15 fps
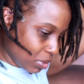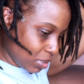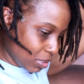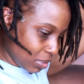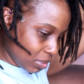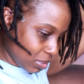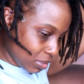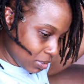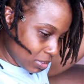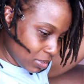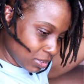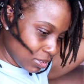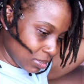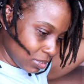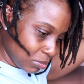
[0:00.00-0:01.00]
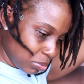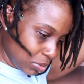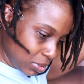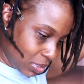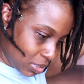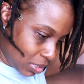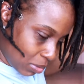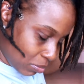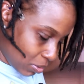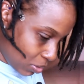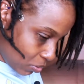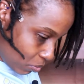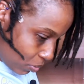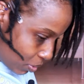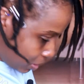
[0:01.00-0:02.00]
put a put
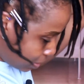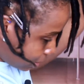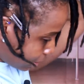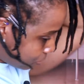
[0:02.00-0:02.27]
something on it.